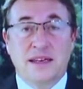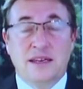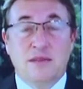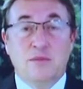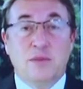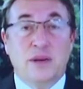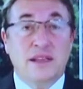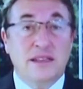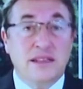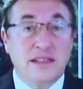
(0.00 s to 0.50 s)

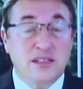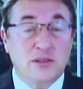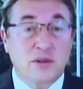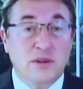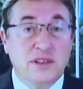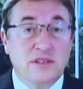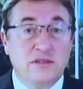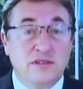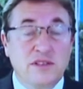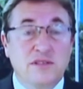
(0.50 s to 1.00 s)
By the year
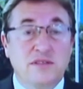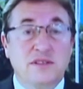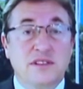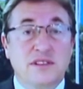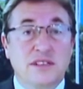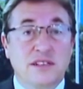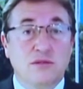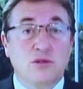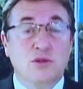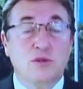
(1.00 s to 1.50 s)
2050,
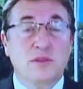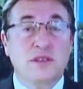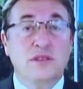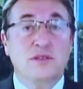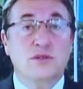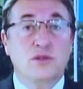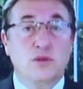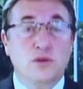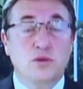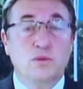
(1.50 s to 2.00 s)
there will be
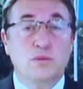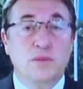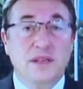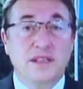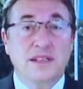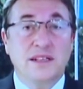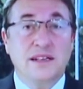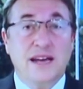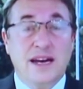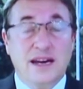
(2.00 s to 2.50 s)
2
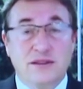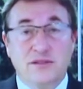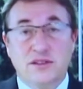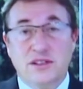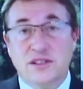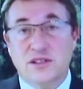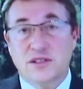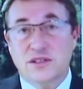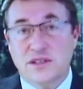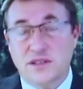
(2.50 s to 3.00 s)
billion
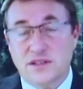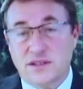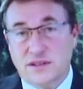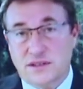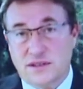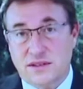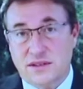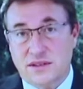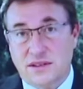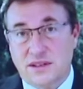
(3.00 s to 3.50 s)
African
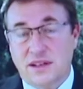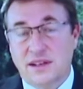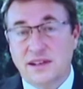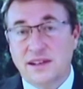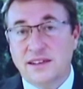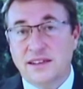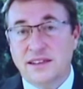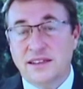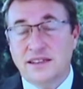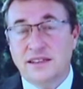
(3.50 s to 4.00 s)
citizens.
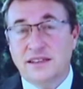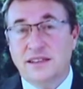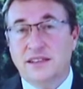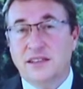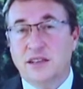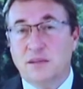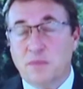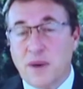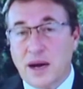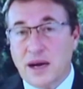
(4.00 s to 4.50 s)
Clearly, the
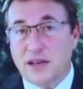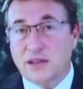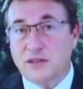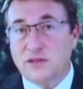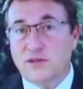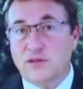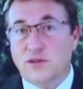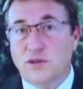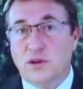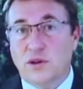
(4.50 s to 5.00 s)
demand
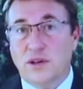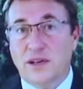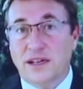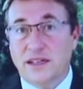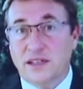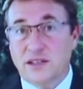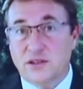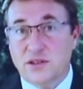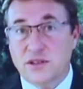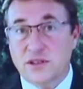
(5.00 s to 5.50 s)
for
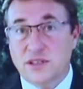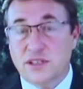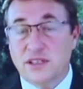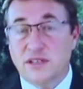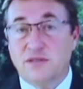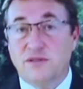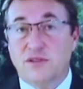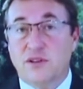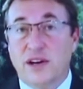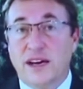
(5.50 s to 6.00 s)
electricity,
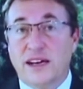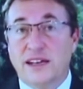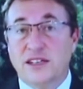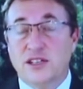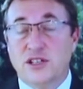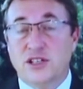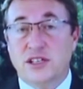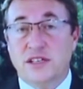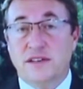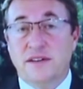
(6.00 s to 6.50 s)
for
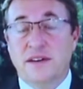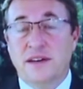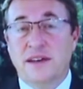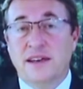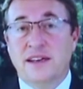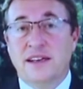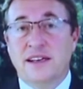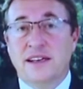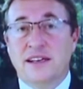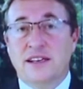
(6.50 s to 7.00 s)
energy,
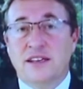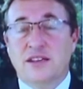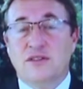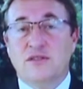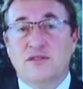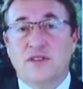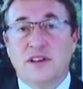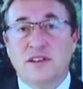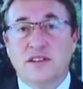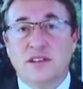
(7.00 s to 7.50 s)
the
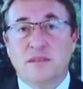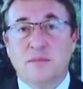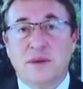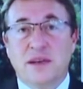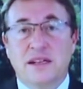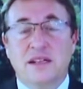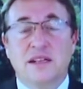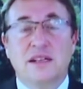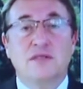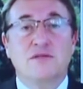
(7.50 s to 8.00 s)

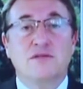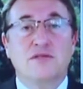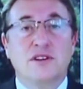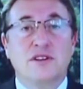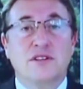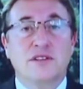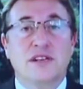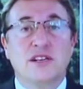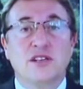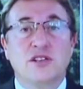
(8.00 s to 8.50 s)
fundamental and
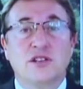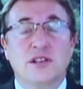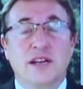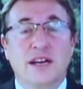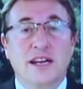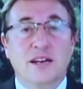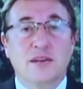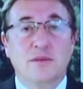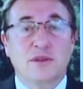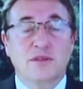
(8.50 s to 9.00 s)
foundational
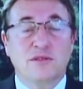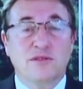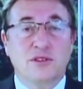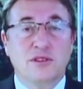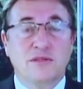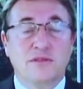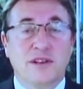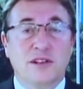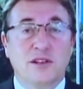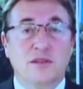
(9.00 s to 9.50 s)
element for
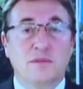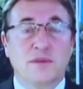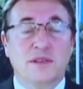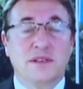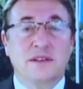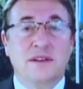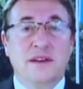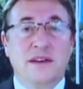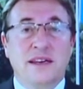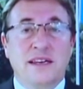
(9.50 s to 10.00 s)

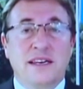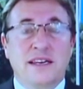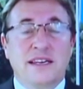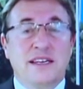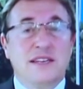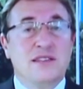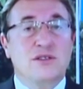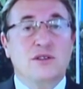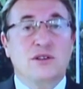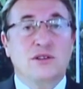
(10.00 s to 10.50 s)
development,
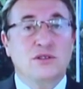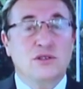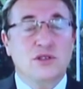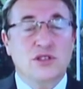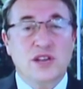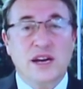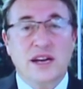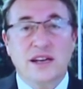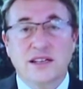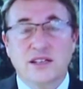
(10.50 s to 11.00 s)
is going to
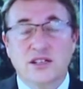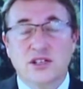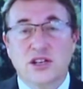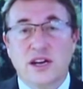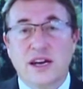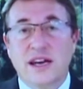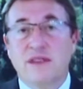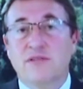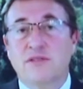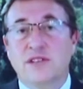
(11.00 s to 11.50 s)
challenge
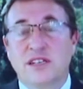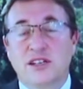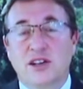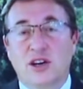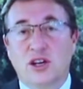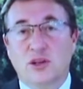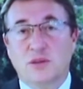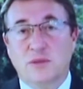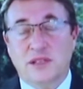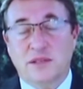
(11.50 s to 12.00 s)
every
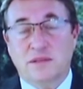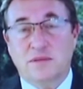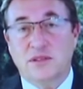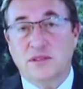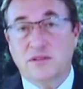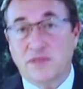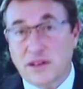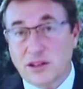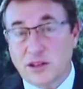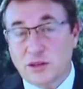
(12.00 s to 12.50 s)
economy,
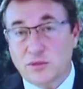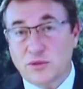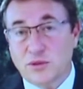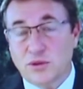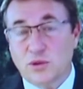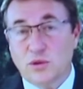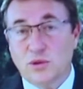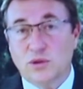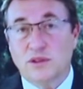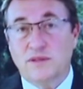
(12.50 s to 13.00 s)
developed
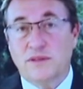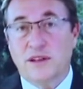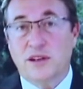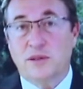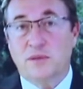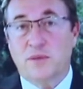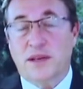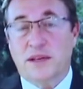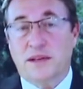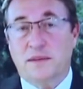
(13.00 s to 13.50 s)
or
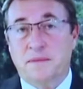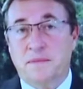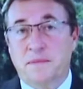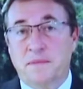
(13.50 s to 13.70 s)
developing.